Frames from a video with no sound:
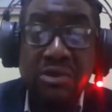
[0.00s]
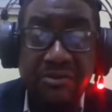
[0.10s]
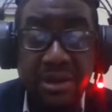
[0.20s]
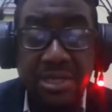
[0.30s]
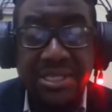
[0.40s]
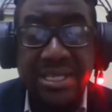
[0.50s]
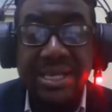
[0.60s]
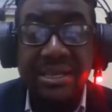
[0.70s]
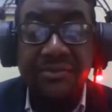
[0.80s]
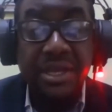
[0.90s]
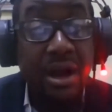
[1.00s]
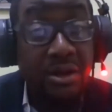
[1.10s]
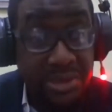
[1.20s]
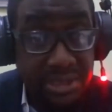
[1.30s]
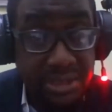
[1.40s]
Reverend Austin as the head of the
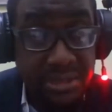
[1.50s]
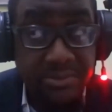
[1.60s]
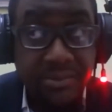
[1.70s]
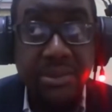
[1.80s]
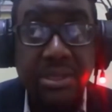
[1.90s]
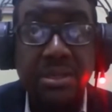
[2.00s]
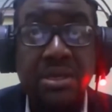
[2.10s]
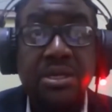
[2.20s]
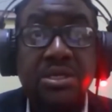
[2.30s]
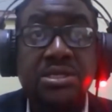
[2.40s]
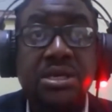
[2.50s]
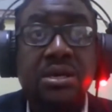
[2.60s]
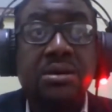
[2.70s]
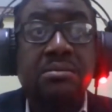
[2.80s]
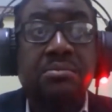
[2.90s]
council
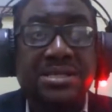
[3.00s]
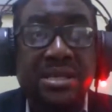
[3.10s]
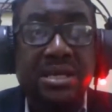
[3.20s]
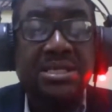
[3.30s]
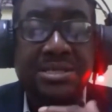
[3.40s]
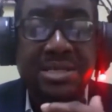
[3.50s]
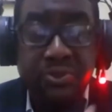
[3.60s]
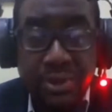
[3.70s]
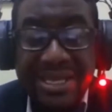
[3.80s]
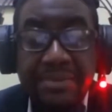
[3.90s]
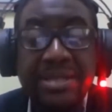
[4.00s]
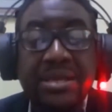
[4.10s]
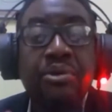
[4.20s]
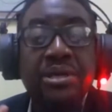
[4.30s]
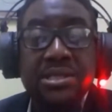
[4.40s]
to basically sit with them at
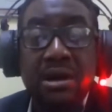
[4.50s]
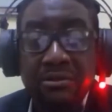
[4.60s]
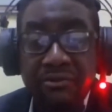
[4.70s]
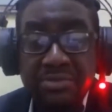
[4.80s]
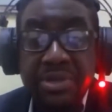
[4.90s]
a press conference,